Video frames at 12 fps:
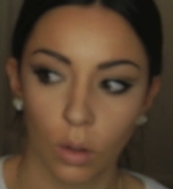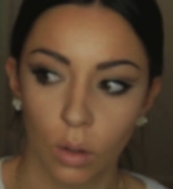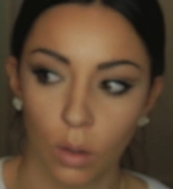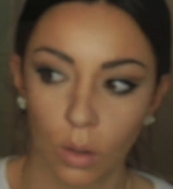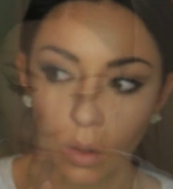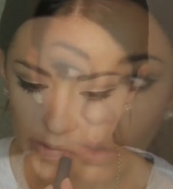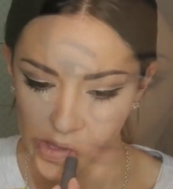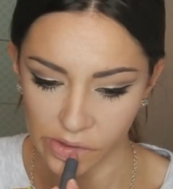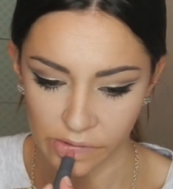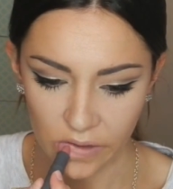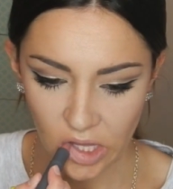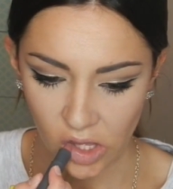for a light
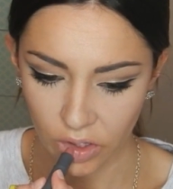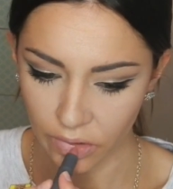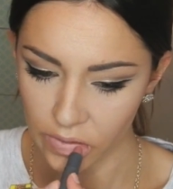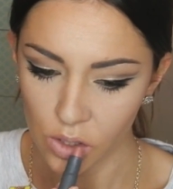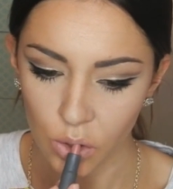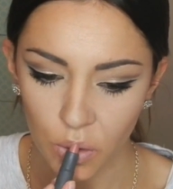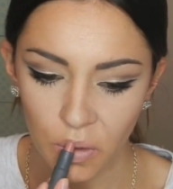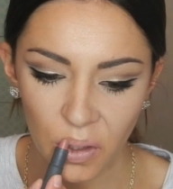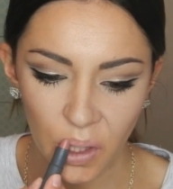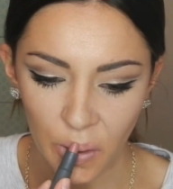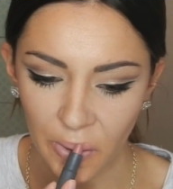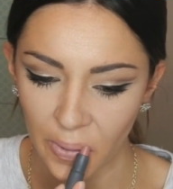pink
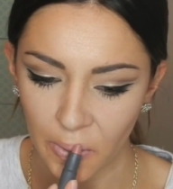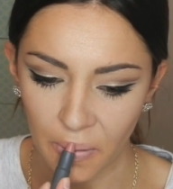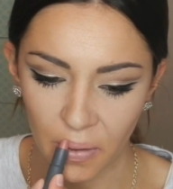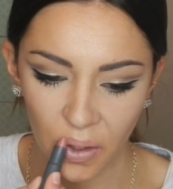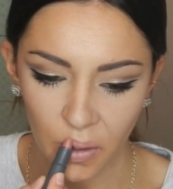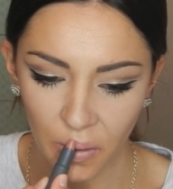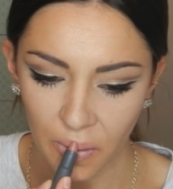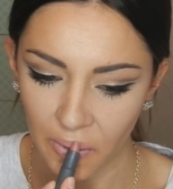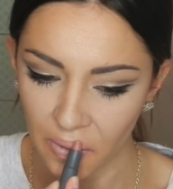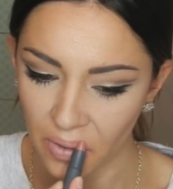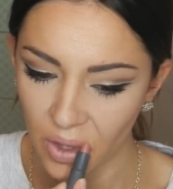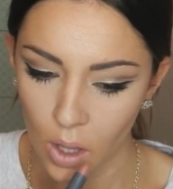brown colour as the eyes